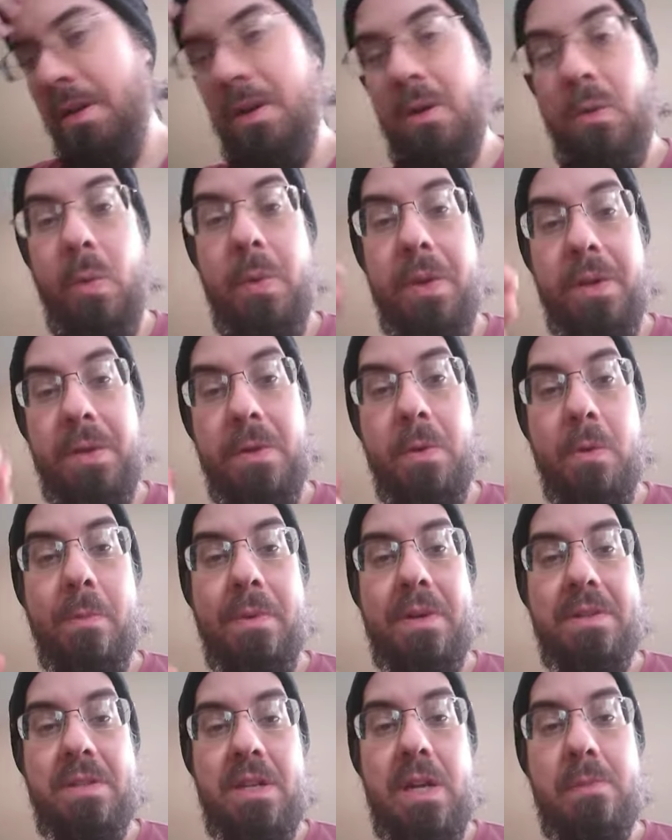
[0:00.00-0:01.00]
Really cool,
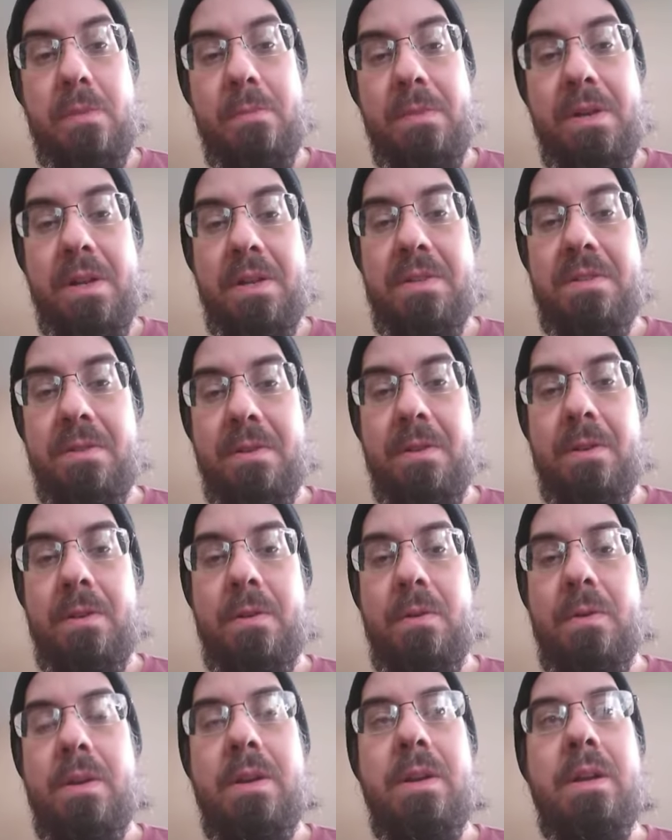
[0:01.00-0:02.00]
because a couple minutes
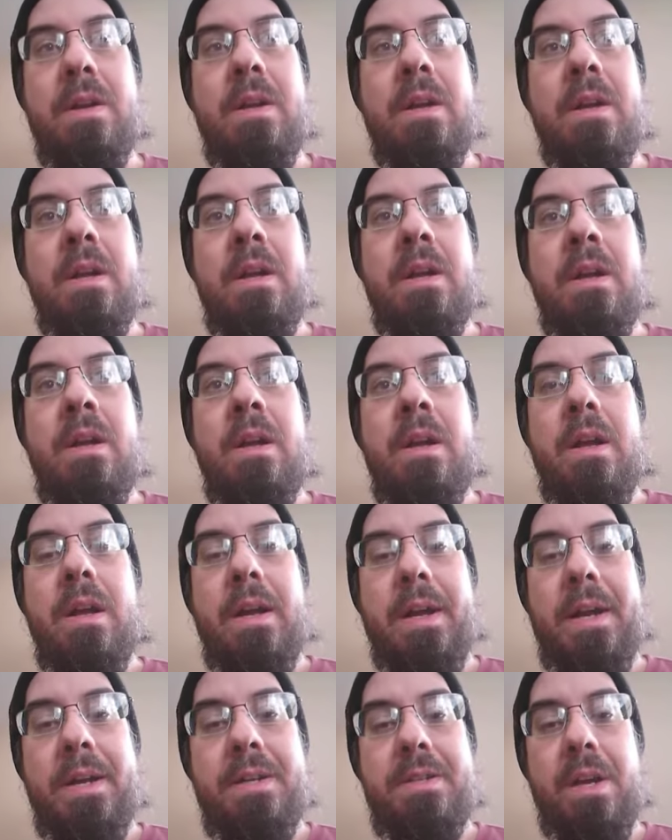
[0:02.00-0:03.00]
ago,
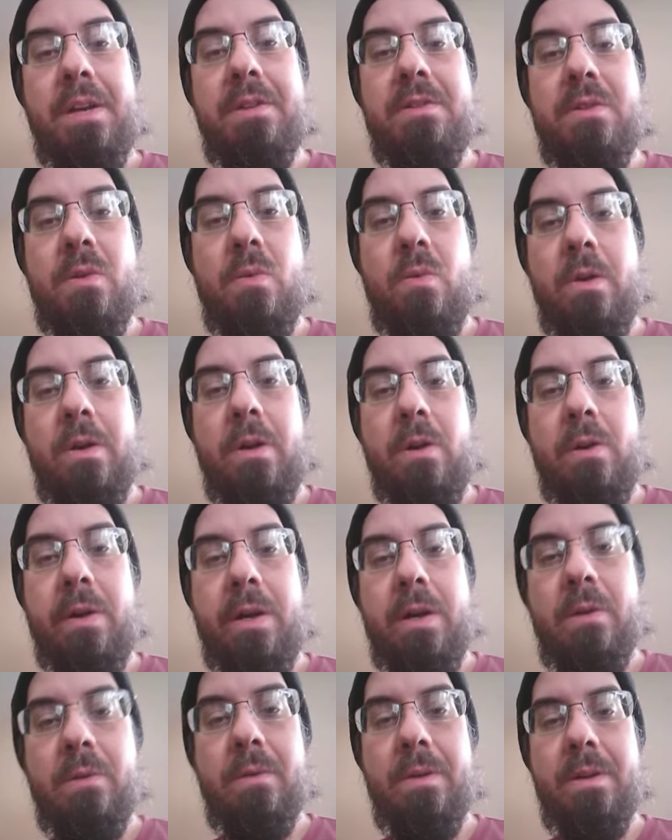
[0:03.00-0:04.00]
I changed their water
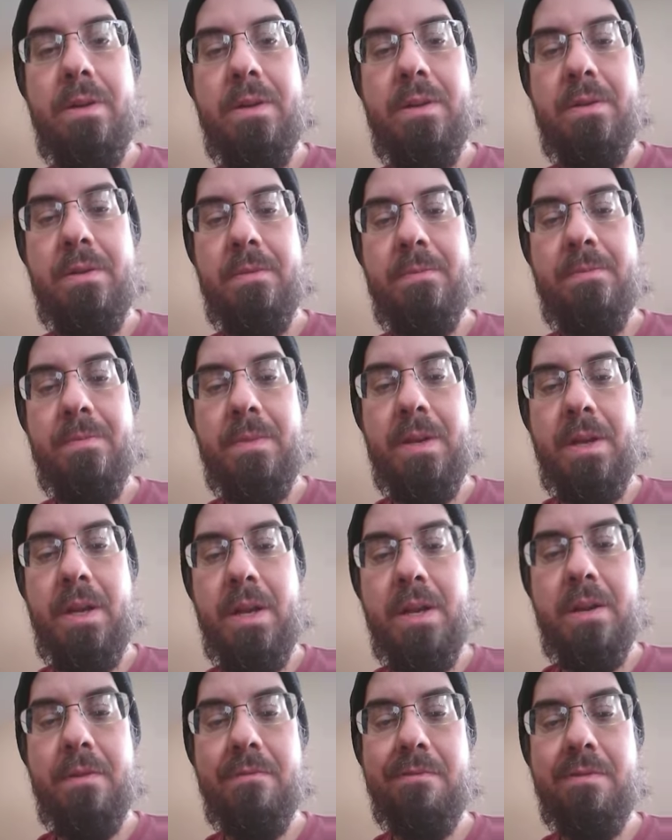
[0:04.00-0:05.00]
out. I
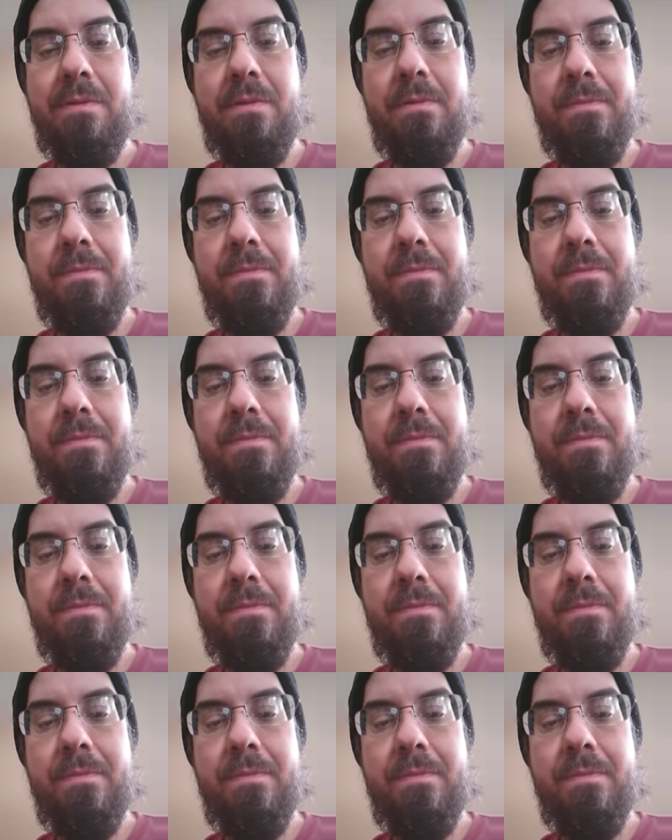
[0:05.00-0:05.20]
kind of